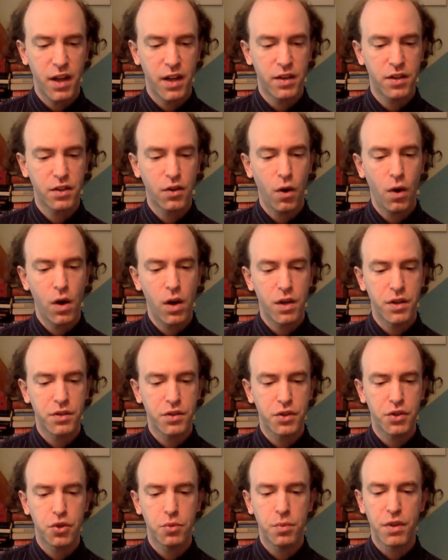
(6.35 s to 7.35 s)
had
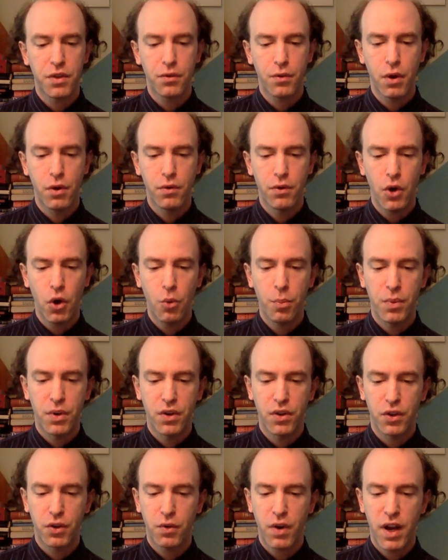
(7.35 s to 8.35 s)
caused to be thrown
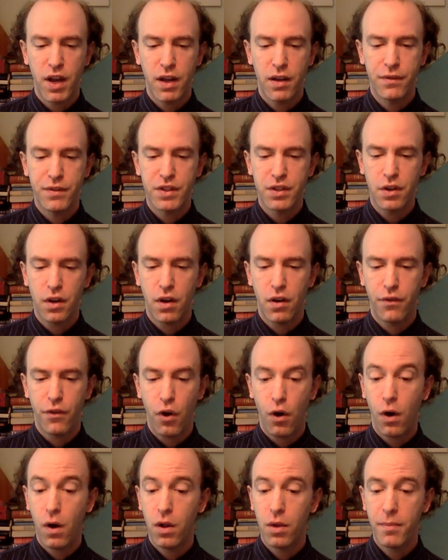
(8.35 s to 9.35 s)
open the graves of
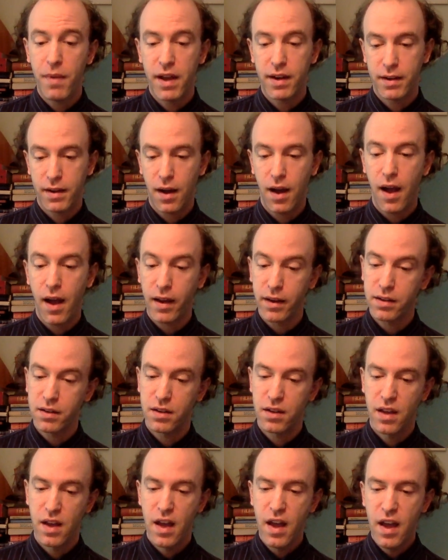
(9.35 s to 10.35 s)
all
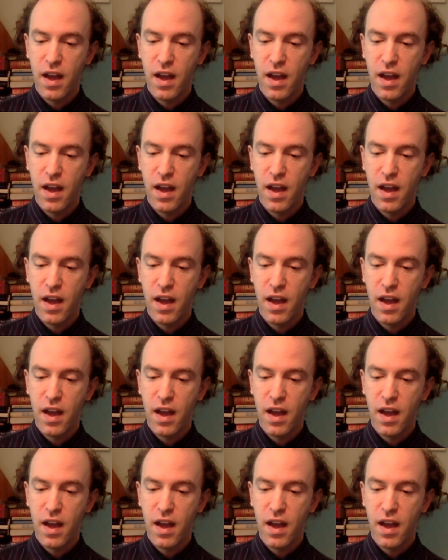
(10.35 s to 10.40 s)
mankind,